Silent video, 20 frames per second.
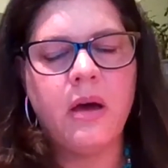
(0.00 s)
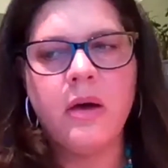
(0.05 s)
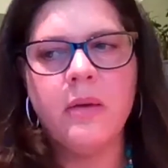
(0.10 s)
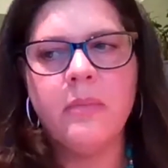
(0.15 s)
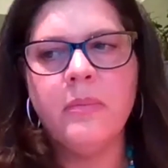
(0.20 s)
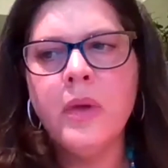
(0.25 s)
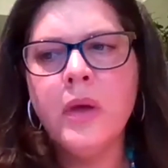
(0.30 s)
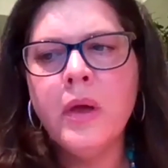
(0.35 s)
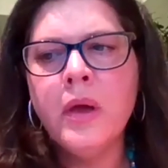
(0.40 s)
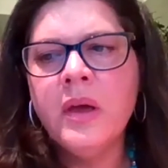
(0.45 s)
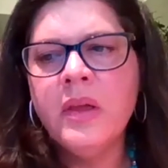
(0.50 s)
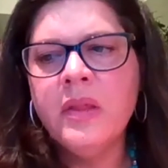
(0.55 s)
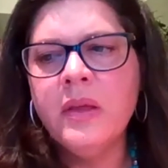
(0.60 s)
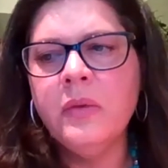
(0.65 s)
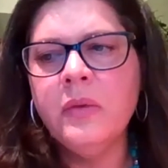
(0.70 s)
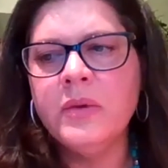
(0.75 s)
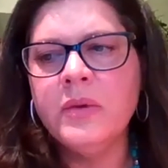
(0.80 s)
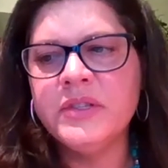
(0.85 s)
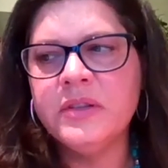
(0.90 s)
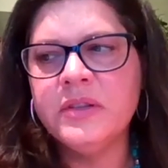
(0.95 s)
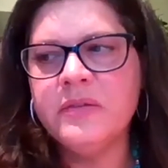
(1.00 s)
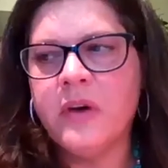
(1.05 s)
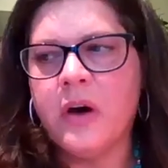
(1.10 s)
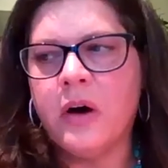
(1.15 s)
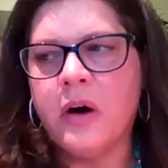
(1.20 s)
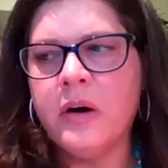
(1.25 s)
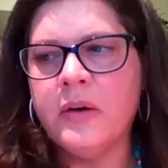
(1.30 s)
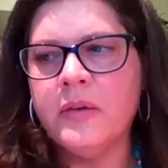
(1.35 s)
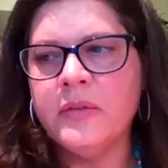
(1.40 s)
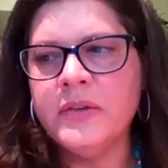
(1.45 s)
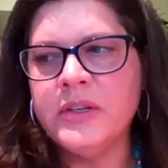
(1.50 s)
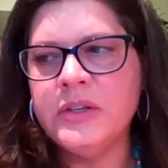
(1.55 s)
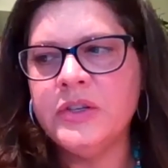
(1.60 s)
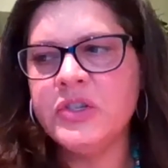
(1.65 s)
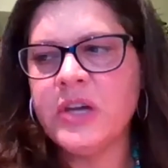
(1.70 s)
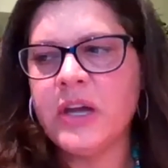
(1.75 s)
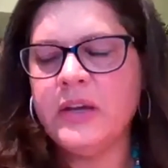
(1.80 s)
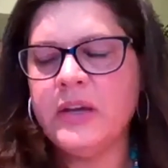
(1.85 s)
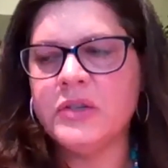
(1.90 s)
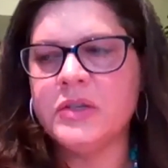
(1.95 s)
I think what's evolved and
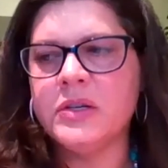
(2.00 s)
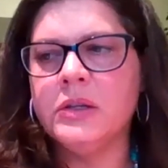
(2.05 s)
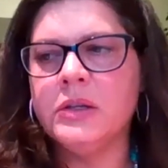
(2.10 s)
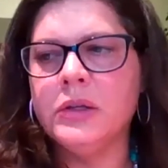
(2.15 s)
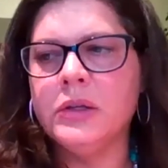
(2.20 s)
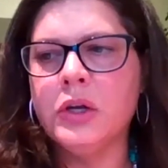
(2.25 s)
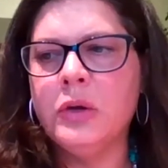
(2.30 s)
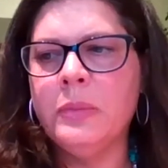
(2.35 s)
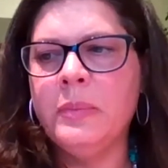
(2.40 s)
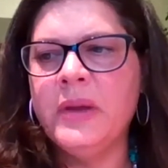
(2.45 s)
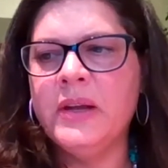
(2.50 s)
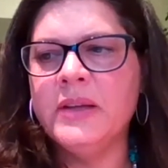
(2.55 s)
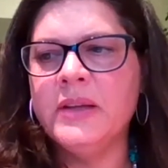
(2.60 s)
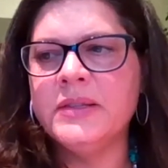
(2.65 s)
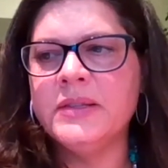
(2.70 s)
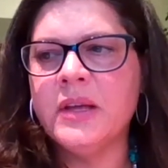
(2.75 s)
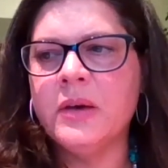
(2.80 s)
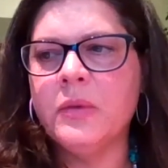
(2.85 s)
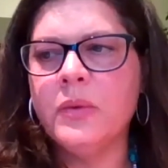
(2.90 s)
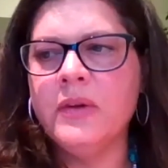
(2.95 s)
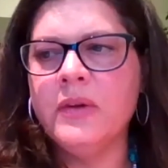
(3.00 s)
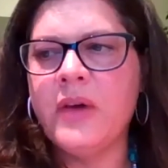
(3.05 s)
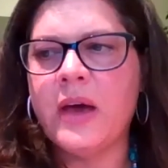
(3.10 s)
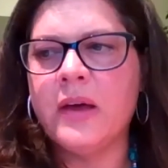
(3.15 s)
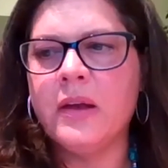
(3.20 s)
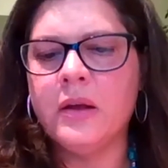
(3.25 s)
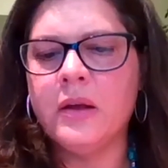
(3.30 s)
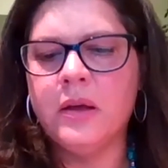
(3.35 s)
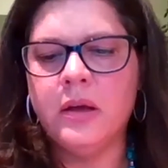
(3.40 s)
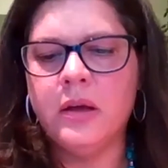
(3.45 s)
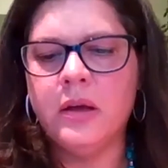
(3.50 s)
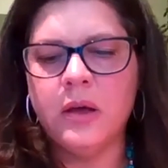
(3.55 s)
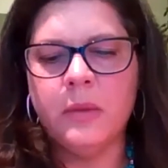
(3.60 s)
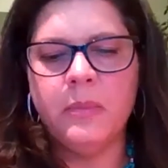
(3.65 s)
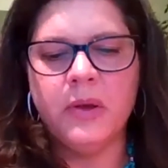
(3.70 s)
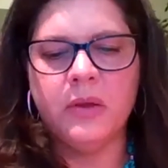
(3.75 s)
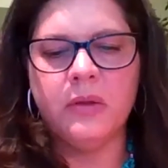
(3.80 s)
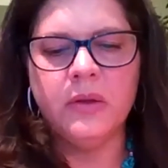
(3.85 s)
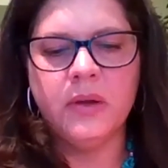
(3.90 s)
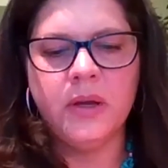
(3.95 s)
changed a little bit is that we've had a
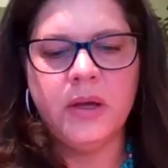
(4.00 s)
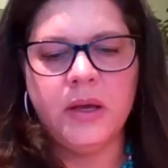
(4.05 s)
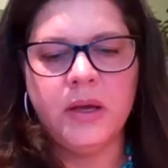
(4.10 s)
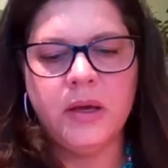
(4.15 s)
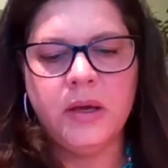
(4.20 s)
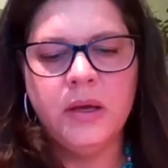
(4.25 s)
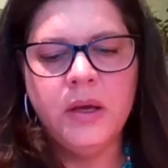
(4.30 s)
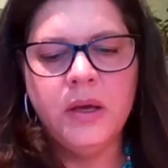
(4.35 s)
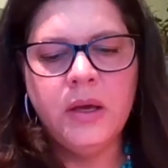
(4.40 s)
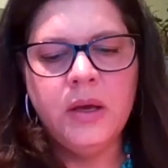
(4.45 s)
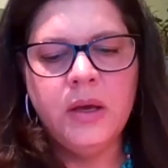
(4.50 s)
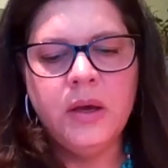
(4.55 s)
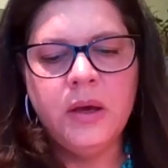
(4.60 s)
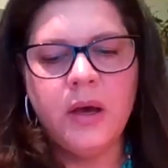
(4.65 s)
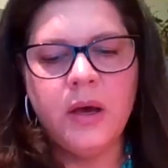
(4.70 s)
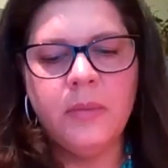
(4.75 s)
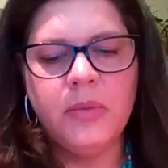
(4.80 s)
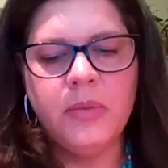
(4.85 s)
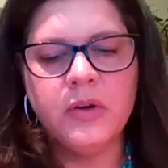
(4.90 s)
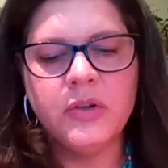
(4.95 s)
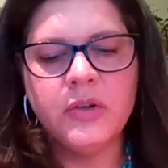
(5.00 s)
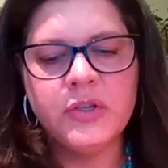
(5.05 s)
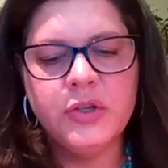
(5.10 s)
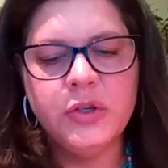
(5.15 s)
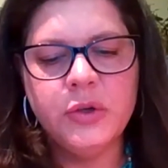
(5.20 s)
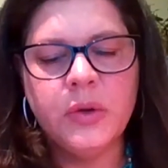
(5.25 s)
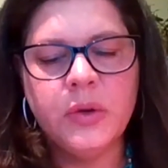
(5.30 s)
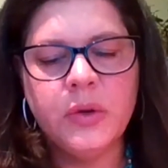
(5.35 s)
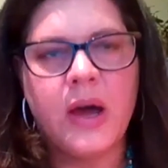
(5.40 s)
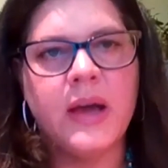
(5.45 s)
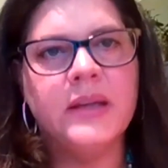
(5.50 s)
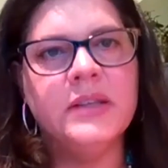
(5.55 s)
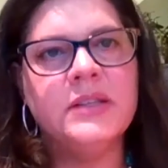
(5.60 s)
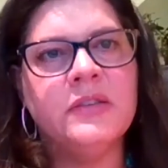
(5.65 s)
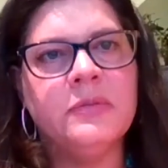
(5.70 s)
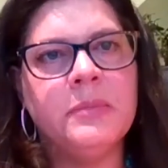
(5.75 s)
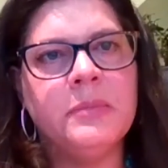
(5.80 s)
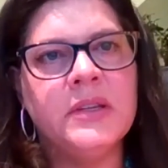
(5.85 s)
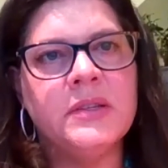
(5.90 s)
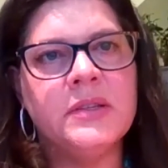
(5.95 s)
ability, there's new kinds
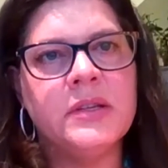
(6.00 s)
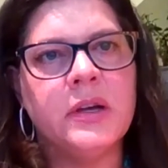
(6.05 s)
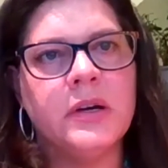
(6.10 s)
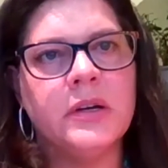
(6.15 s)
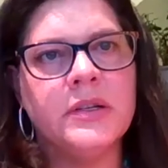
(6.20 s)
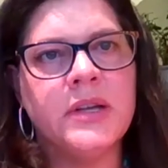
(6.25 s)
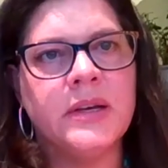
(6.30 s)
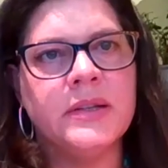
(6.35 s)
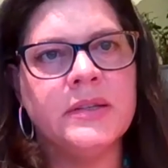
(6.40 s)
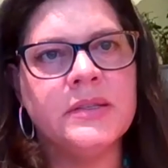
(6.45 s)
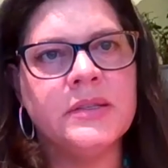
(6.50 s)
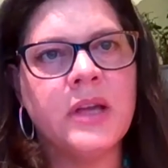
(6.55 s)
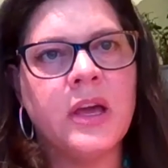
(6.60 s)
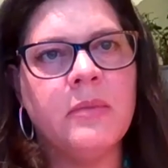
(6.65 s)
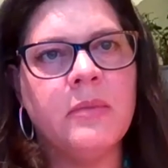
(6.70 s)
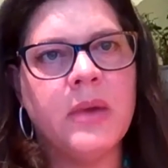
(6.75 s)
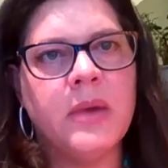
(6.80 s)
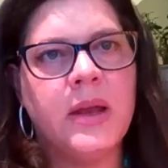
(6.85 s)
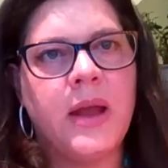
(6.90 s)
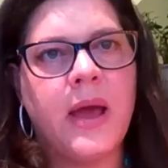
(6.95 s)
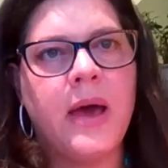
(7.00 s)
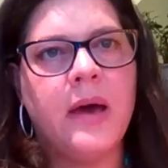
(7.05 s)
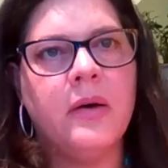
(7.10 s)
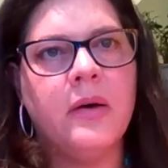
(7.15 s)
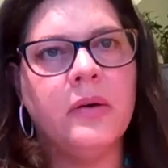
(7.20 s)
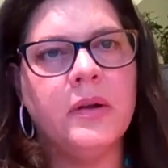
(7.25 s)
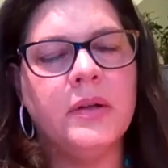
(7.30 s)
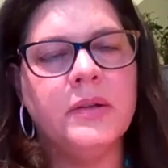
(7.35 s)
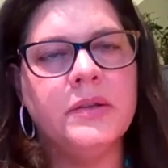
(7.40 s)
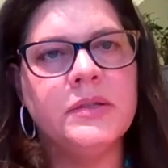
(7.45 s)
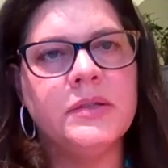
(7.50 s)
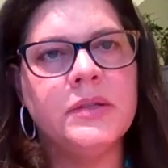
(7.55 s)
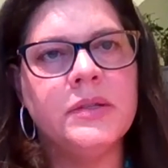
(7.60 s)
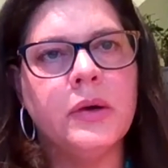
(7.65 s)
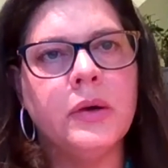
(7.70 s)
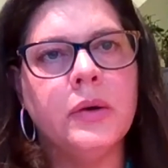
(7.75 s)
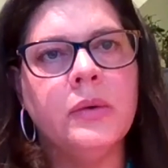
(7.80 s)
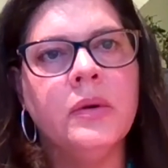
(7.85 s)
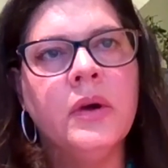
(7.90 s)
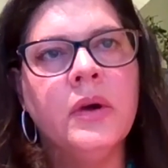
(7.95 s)
of PCR tests coming out. And
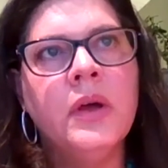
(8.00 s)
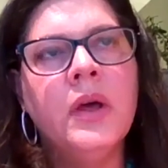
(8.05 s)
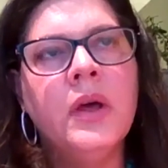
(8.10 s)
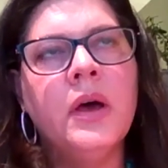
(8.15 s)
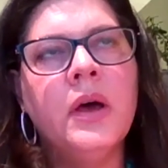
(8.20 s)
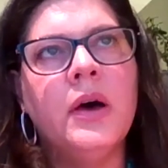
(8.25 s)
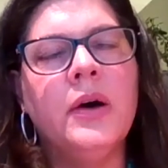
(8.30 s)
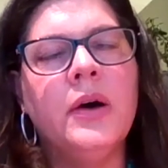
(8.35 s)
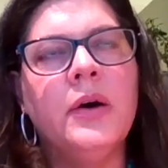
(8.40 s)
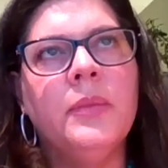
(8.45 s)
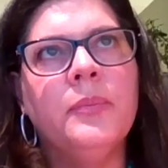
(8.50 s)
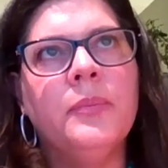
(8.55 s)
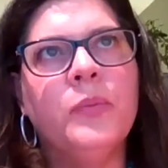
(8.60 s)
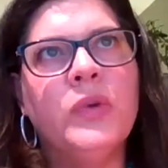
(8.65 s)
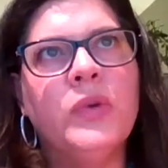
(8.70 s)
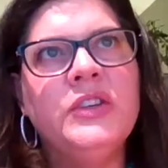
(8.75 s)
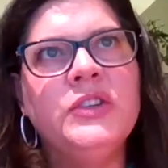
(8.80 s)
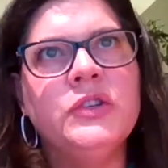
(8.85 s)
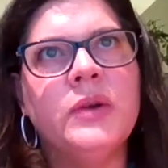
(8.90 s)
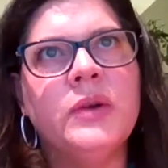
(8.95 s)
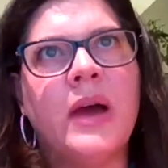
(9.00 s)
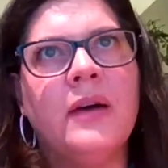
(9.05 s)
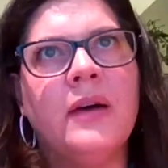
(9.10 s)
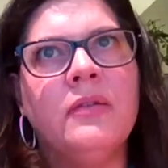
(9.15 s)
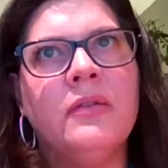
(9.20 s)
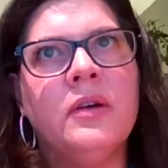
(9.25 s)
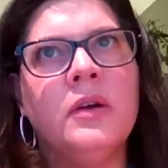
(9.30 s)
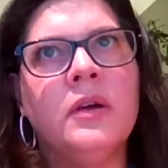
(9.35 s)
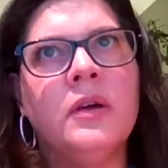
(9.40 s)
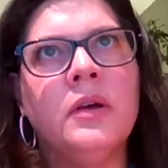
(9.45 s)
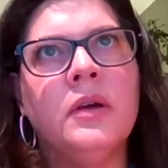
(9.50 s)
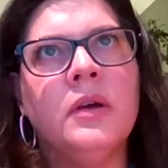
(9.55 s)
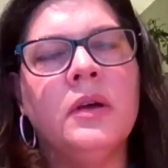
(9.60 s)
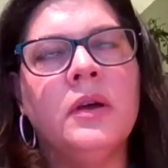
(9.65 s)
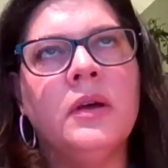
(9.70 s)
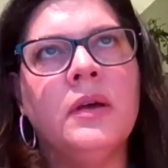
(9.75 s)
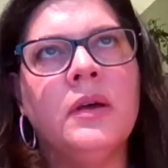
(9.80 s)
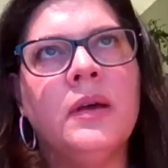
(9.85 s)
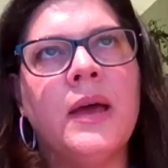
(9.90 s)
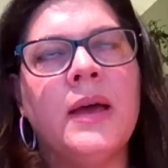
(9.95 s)
so we do have a
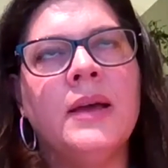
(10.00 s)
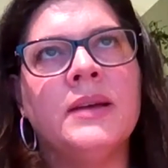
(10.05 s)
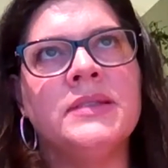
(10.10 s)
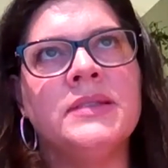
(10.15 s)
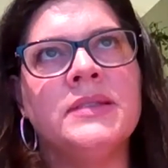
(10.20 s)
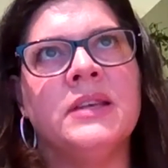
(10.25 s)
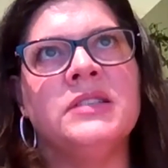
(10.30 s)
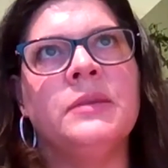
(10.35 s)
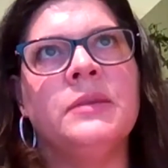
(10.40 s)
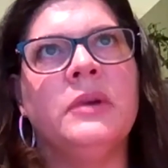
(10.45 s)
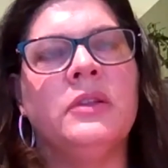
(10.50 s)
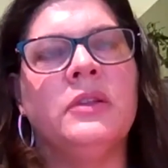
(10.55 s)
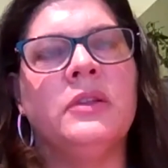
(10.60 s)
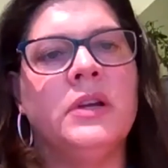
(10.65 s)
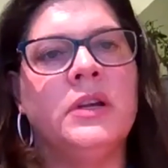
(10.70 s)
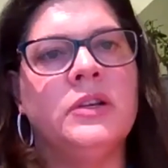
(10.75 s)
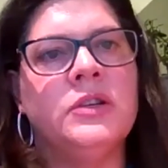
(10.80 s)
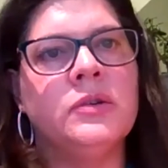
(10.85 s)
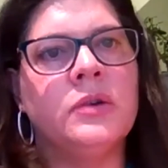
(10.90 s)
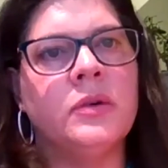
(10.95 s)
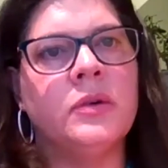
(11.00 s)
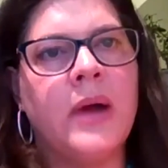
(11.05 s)
accessibility to a